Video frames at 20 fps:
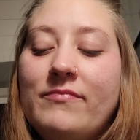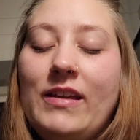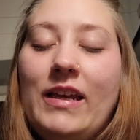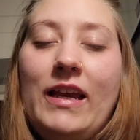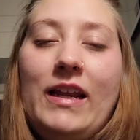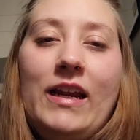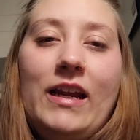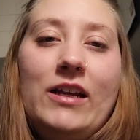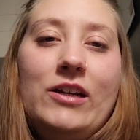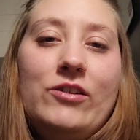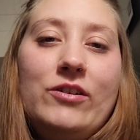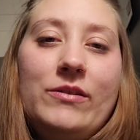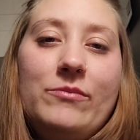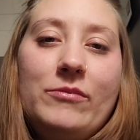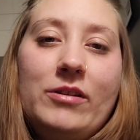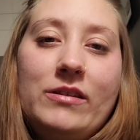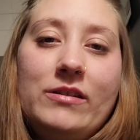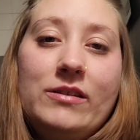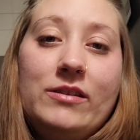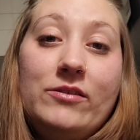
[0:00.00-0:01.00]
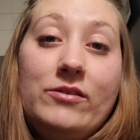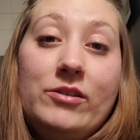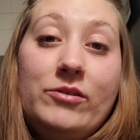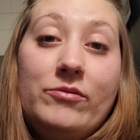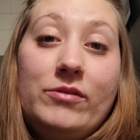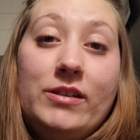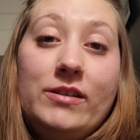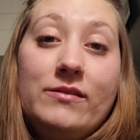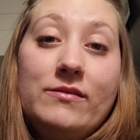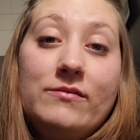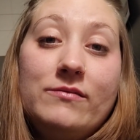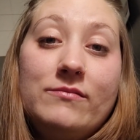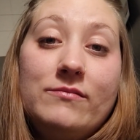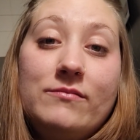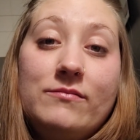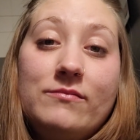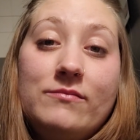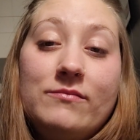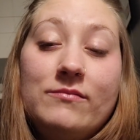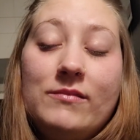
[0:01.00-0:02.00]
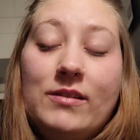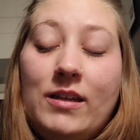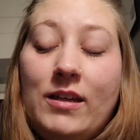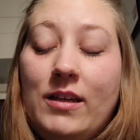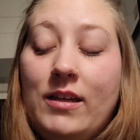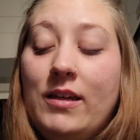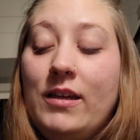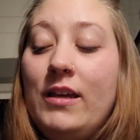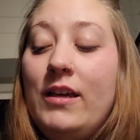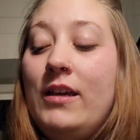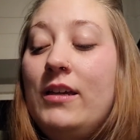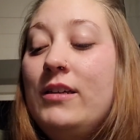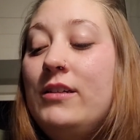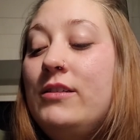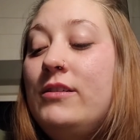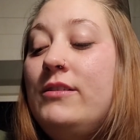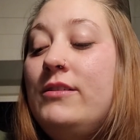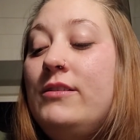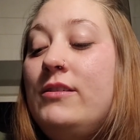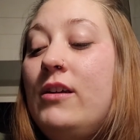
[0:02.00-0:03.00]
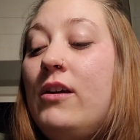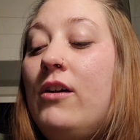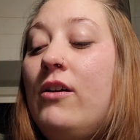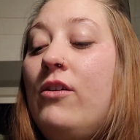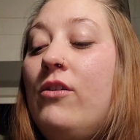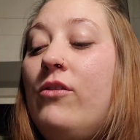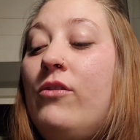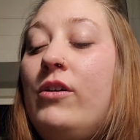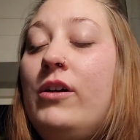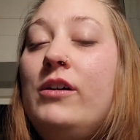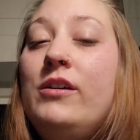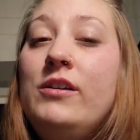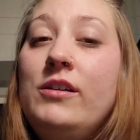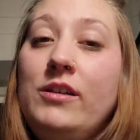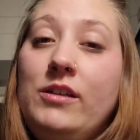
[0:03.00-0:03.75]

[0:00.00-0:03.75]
And I know I'm not the only one. So,